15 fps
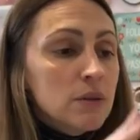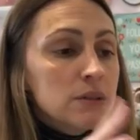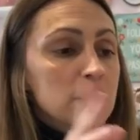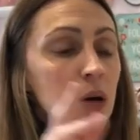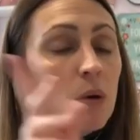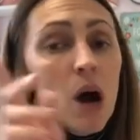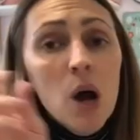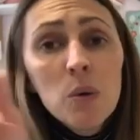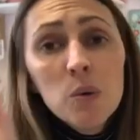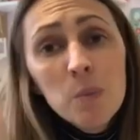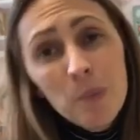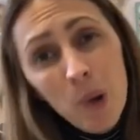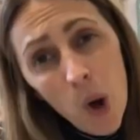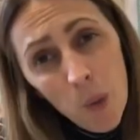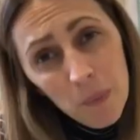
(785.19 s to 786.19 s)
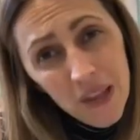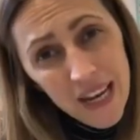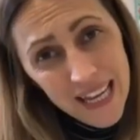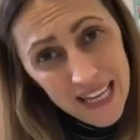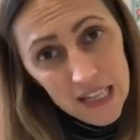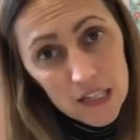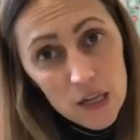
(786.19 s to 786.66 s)
So I will pop the
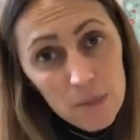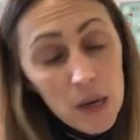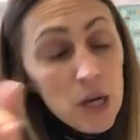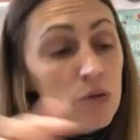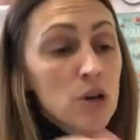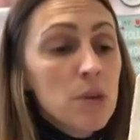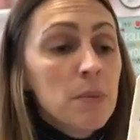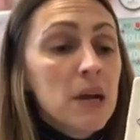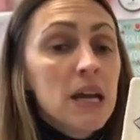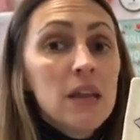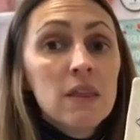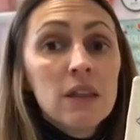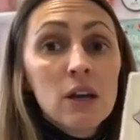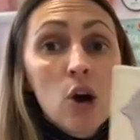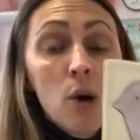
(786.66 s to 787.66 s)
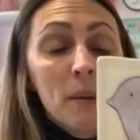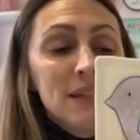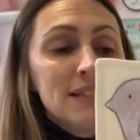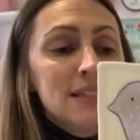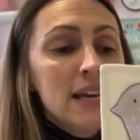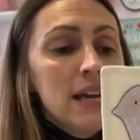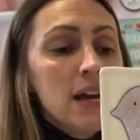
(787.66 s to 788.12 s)
link to my group in the
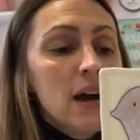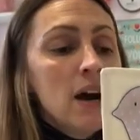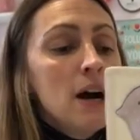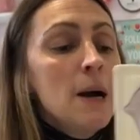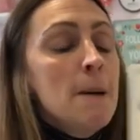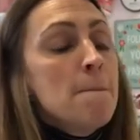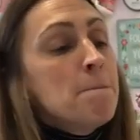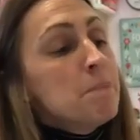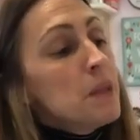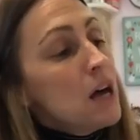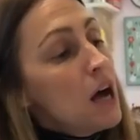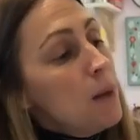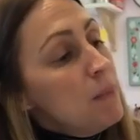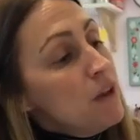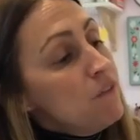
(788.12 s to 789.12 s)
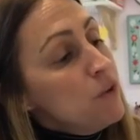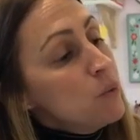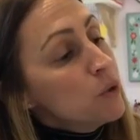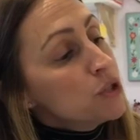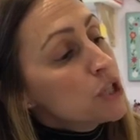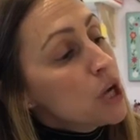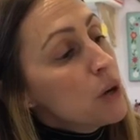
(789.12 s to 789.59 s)
comments here. If you
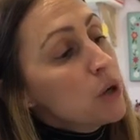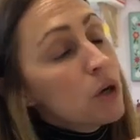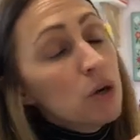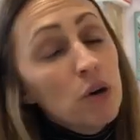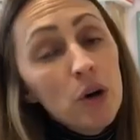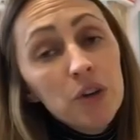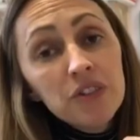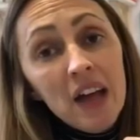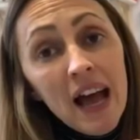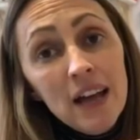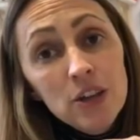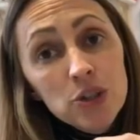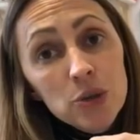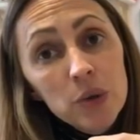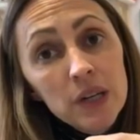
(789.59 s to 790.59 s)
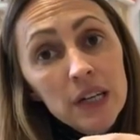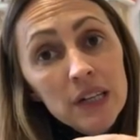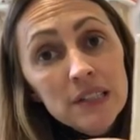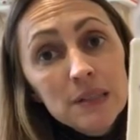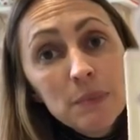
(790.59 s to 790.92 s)
want to go across and join us.